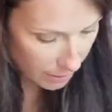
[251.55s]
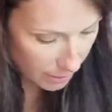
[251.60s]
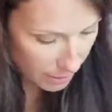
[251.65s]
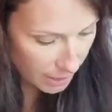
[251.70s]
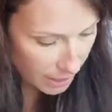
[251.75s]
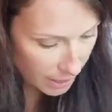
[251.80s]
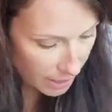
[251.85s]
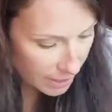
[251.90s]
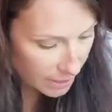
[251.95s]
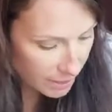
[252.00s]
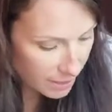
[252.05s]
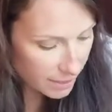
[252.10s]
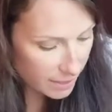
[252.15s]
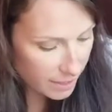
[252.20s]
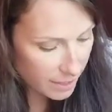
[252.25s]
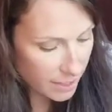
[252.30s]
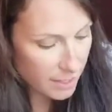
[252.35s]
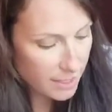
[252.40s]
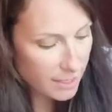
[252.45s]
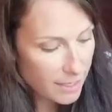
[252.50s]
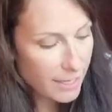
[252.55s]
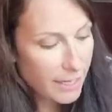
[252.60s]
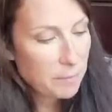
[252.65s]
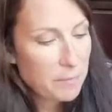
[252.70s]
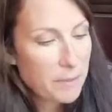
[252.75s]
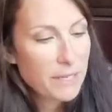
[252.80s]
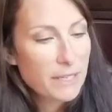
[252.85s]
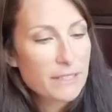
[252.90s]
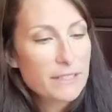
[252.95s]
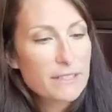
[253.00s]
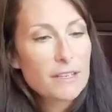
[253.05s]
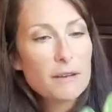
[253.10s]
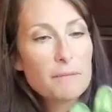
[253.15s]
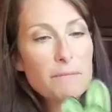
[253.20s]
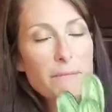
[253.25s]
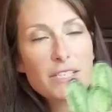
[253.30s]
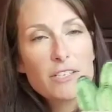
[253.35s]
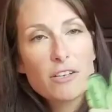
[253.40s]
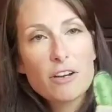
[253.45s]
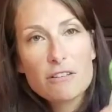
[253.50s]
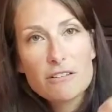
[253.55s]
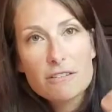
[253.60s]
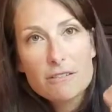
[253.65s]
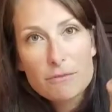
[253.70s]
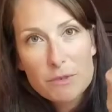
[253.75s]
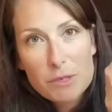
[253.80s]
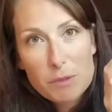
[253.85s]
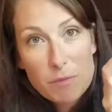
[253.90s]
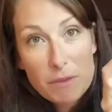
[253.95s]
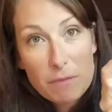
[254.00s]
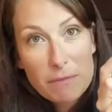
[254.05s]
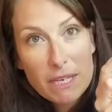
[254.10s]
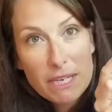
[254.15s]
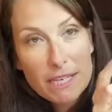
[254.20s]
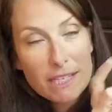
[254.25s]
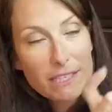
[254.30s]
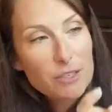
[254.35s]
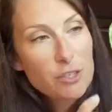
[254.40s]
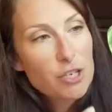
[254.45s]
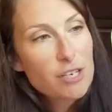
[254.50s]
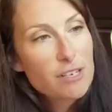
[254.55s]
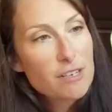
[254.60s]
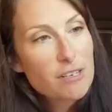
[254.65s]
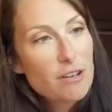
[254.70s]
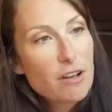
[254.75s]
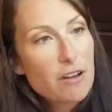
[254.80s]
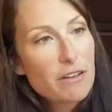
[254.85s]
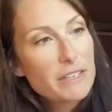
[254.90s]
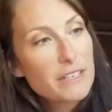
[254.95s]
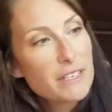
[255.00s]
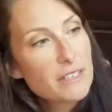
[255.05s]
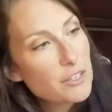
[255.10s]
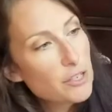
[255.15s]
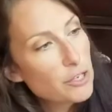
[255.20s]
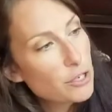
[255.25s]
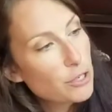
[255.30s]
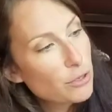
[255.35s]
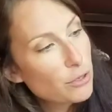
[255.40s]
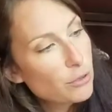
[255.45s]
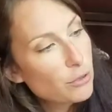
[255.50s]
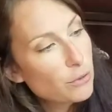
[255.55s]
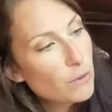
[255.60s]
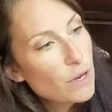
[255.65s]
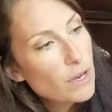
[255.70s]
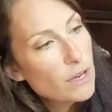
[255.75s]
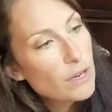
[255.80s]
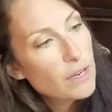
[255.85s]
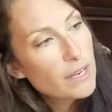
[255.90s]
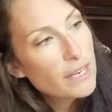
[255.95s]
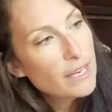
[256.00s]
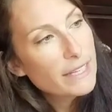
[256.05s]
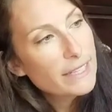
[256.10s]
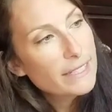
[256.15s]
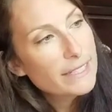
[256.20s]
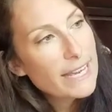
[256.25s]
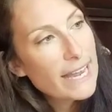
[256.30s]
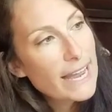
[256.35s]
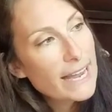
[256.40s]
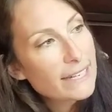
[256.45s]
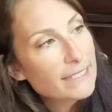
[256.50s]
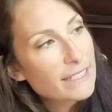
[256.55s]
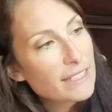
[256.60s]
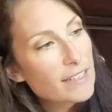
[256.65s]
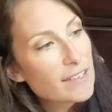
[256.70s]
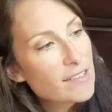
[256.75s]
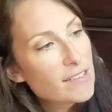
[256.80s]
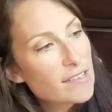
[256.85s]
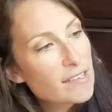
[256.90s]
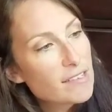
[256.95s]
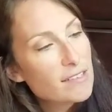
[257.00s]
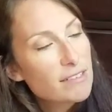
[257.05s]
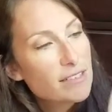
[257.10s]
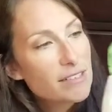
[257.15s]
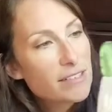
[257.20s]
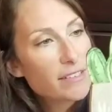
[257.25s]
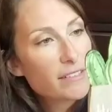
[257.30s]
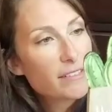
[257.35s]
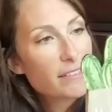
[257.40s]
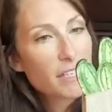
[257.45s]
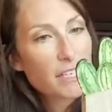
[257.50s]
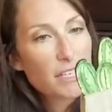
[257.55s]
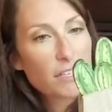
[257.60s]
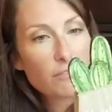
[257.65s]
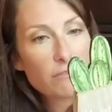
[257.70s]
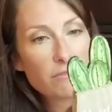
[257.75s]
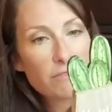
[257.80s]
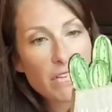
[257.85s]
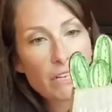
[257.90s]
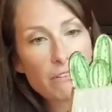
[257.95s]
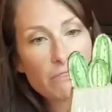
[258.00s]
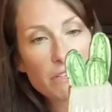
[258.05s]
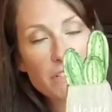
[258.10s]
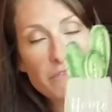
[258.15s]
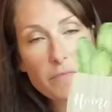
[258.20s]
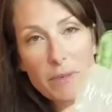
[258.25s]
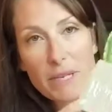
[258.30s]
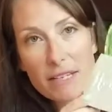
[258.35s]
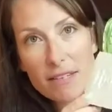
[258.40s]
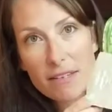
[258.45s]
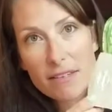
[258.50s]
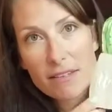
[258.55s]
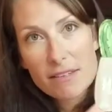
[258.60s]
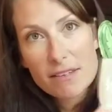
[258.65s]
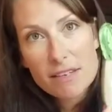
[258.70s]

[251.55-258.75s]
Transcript: And I picked up, my daughter was with me and she saw these 2 cactus decorative pieces.